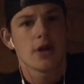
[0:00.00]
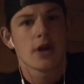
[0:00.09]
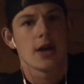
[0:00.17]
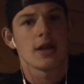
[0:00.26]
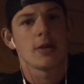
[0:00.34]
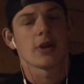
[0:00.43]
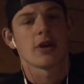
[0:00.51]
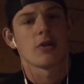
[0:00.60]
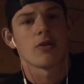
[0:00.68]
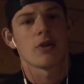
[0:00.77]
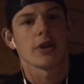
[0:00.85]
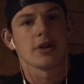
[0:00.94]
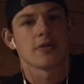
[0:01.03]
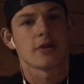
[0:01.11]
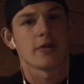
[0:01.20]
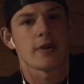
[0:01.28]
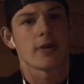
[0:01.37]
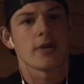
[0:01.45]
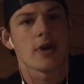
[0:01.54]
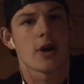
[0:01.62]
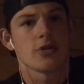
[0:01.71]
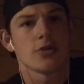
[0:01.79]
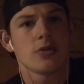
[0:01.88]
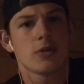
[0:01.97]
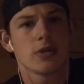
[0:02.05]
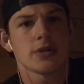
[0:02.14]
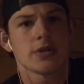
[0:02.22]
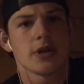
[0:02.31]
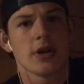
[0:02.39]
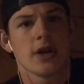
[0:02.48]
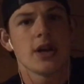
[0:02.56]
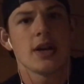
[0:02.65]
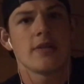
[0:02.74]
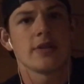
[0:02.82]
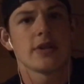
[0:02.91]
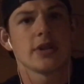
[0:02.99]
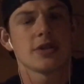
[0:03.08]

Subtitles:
and they were kind of running in front of our tours and everything.